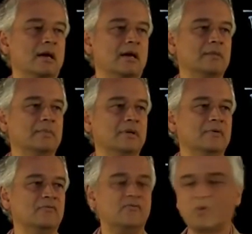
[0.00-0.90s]

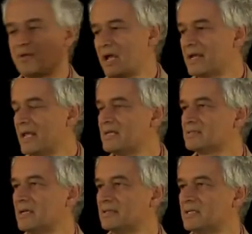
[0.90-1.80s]
for a
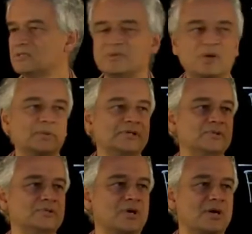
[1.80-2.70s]
case like this with only
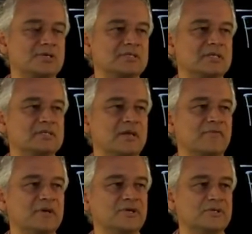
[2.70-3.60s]
two charges, its
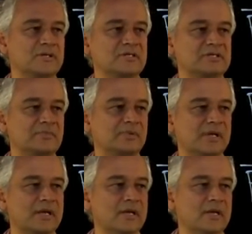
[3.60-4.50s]
definition is
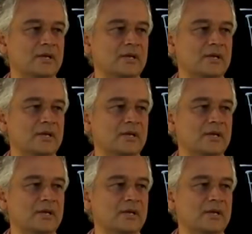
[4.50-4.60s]
simply